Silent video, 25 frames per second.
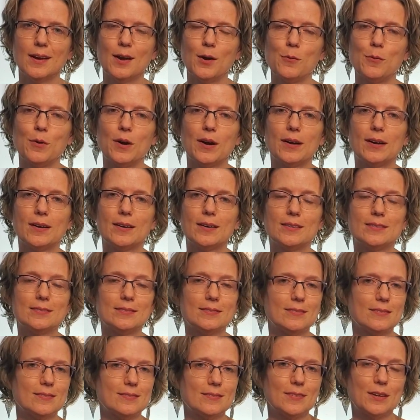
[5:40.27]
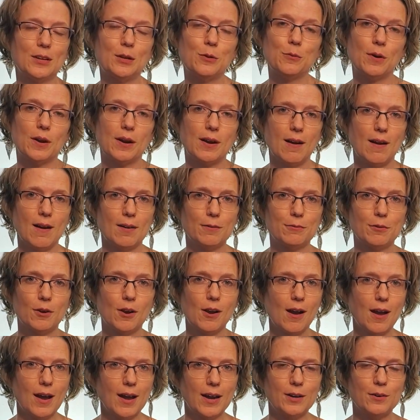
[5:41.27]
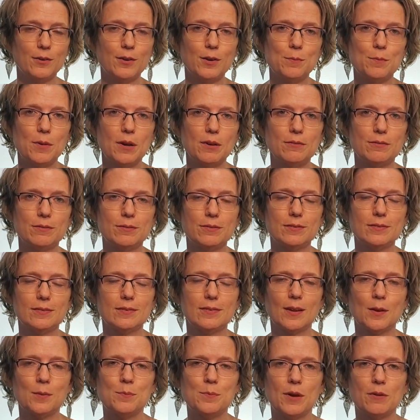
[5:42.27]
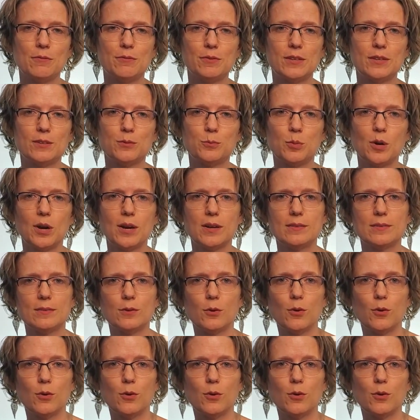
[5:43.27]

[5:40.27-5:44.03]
where you want to offer higher above list price,